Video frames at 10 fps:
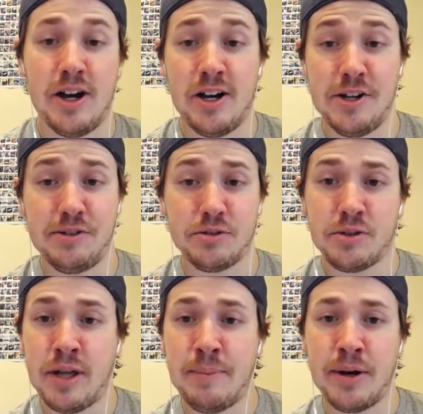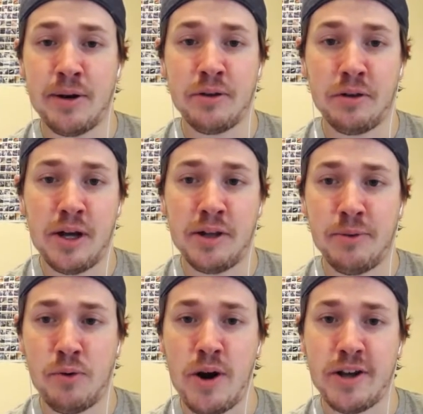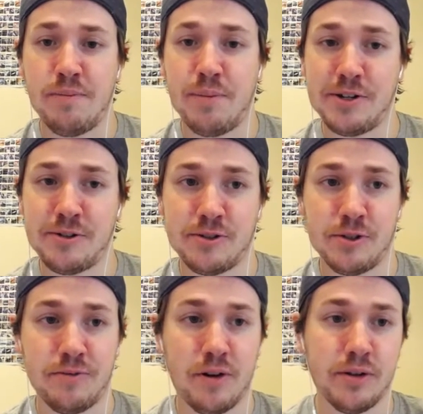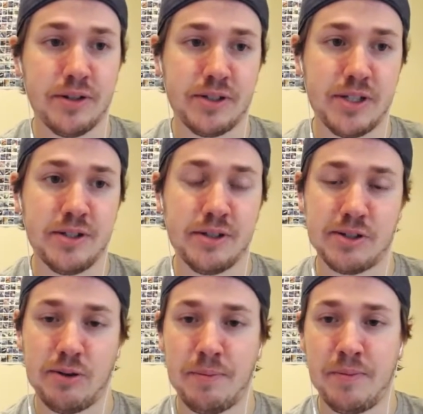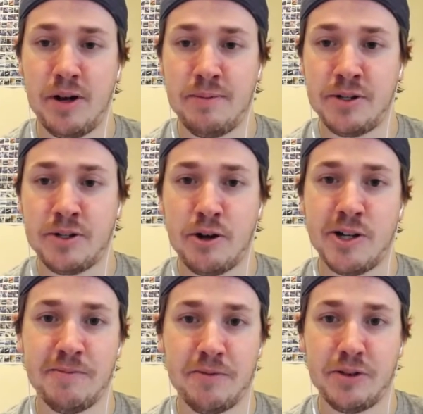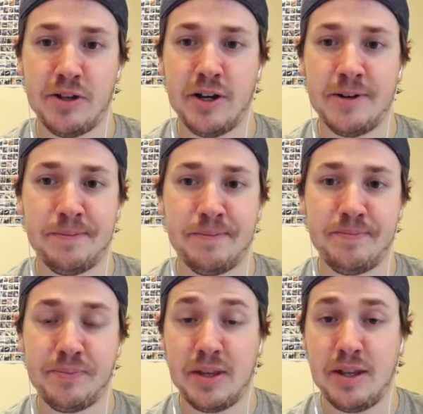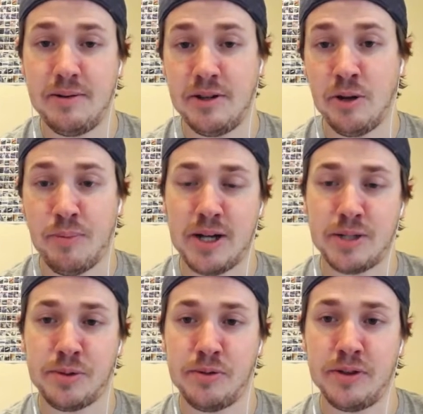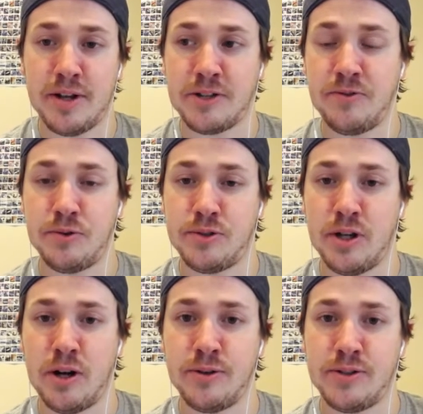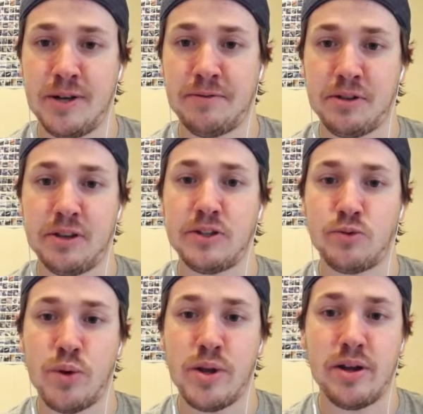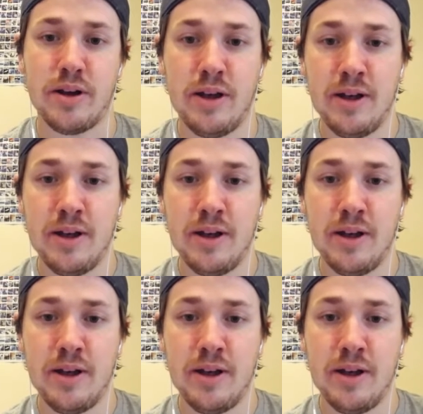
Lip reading: he's looked a lot better than a lot of the Milwaukee pitchers so far this season, so I'm going to target him for possibly over the next few starts, definitely this week.